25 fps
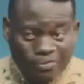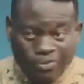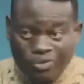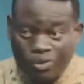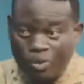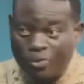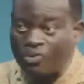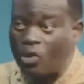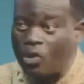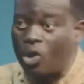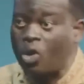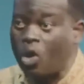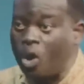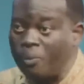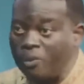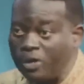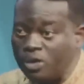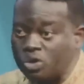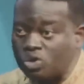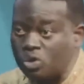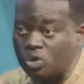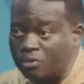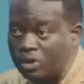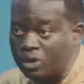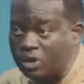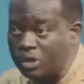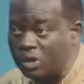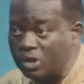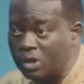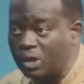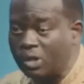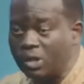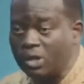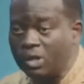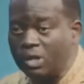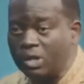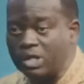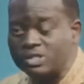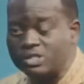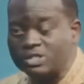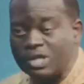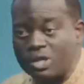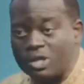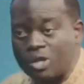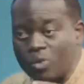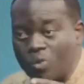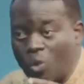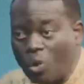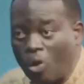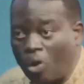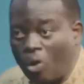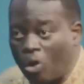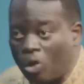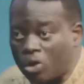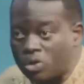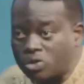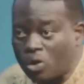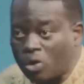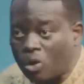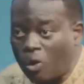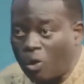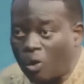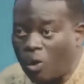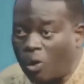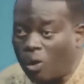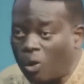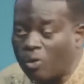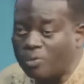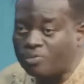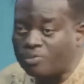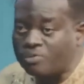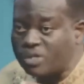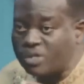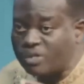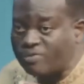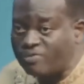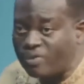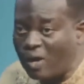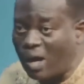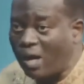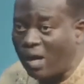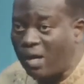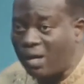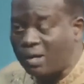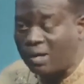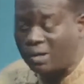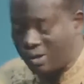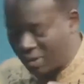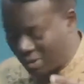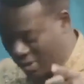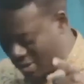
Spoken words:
you for coming to me is the reward of divine